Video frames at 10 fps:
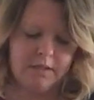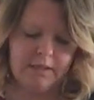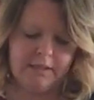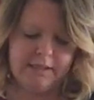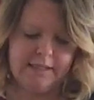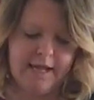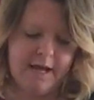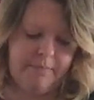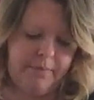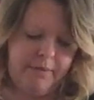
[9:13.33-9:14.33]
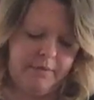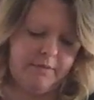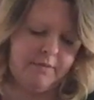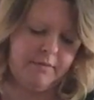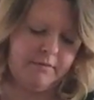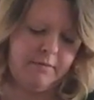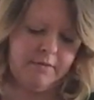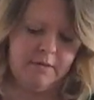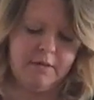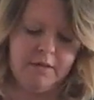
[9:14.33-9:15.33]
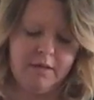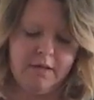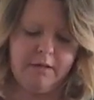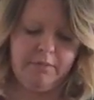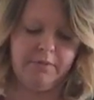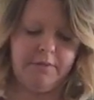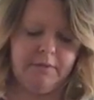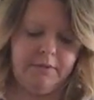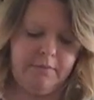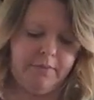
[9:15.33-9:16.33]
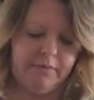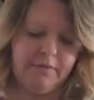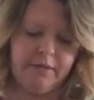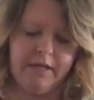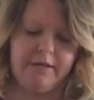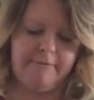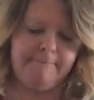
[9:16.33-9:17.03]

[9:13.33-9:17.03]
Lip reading: Unsnap and pull the loop through again.